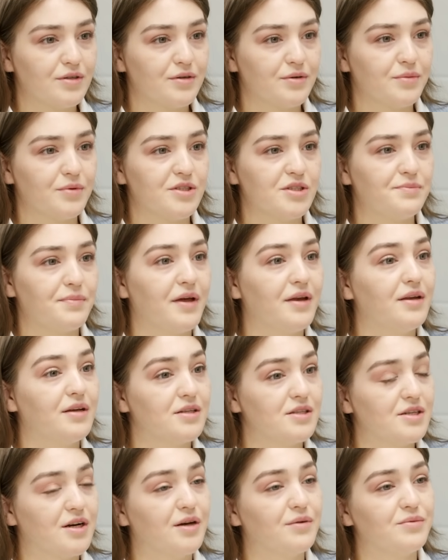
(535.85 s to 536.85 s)
was
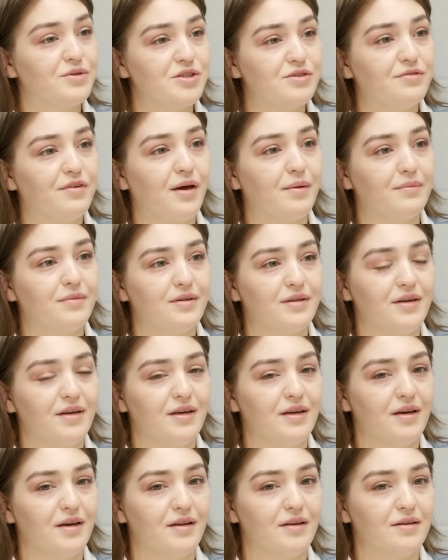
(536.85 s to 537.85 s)
spending time with
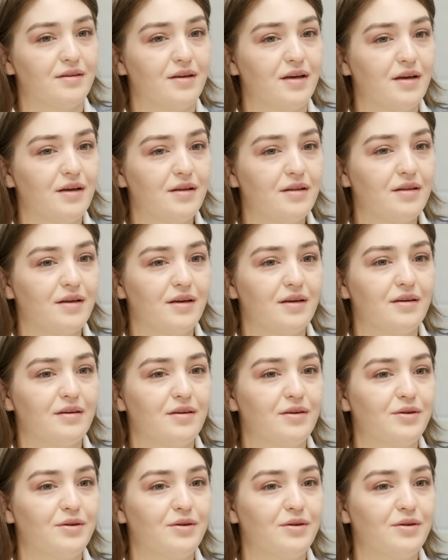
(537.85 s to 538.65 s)
family and like